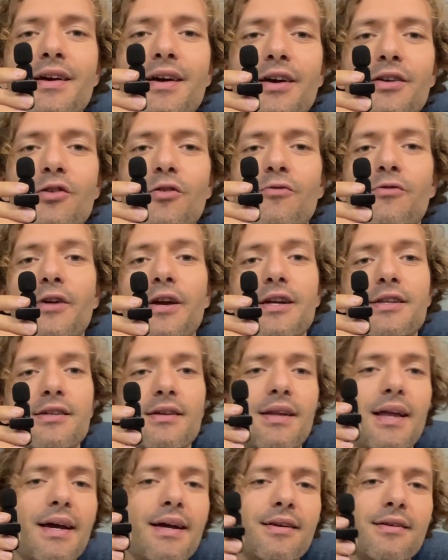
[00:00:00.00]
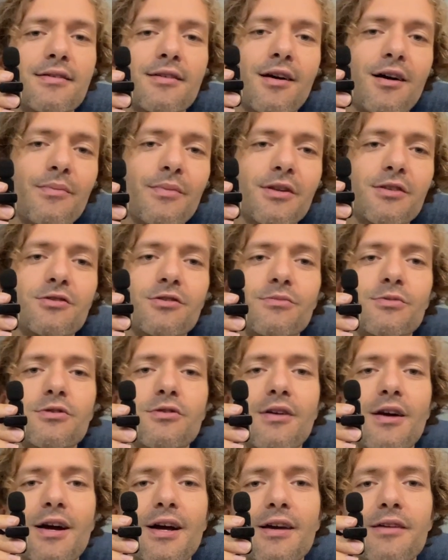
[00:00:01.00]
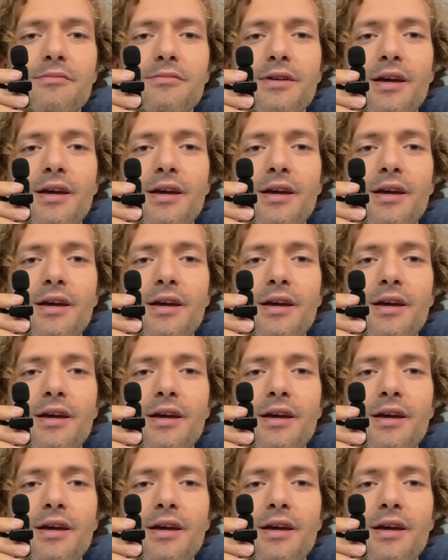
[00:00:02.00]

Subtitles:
Don't forget to like, comment, subscribe,